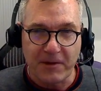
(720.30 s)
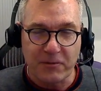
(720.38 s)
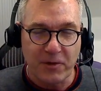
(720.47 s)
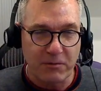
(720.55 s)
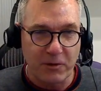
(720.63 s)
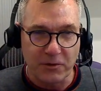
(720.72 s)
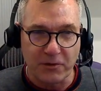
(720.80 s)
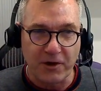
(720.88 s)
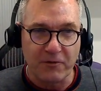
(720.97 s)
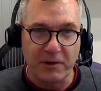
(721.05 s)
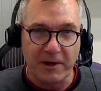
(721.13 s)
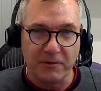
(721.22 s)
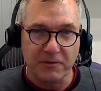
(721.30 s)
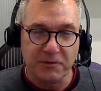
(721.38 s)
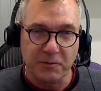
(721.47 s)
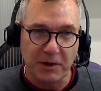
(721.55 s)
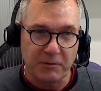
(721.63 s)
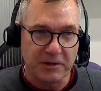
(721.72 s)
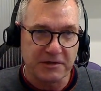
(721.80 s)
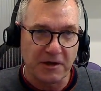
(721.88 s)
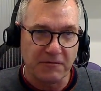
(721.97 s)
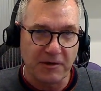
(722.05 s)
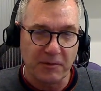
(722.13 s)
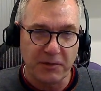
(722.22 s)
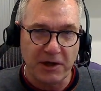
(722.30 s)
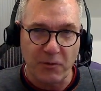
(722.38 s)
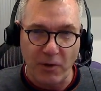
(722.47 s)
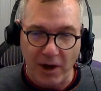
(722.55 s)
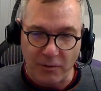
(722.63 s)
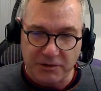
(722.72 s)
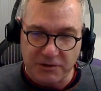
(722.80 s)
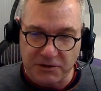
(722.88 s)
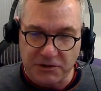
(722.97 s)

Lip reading: I probably would not have been able to pick myself up. But anyway, I was